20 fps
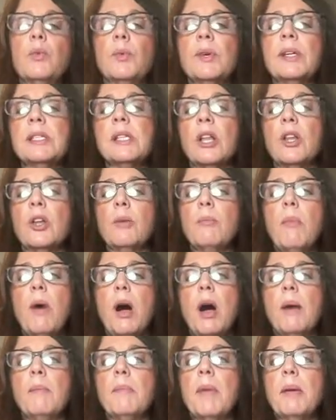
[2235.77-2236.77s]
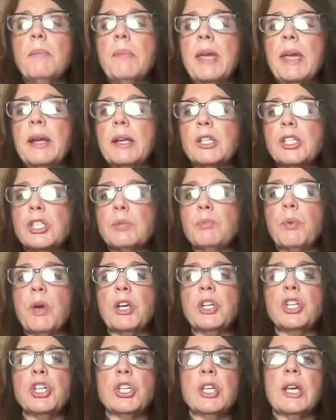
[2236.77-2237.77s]
Reseller Mom made a
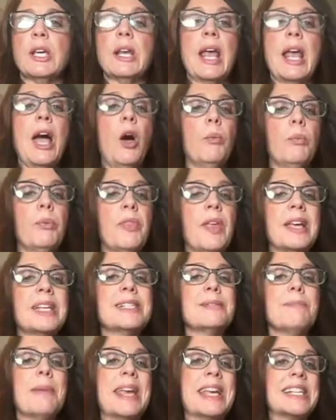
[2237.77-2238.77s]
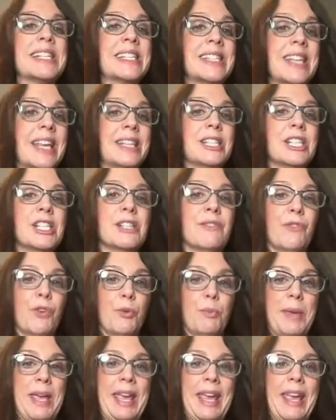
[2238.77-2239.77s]
spreadsheet and helped things make sense for
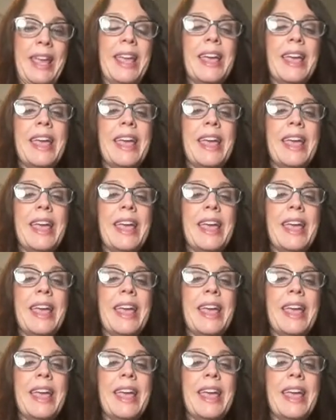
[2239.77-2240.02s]
me.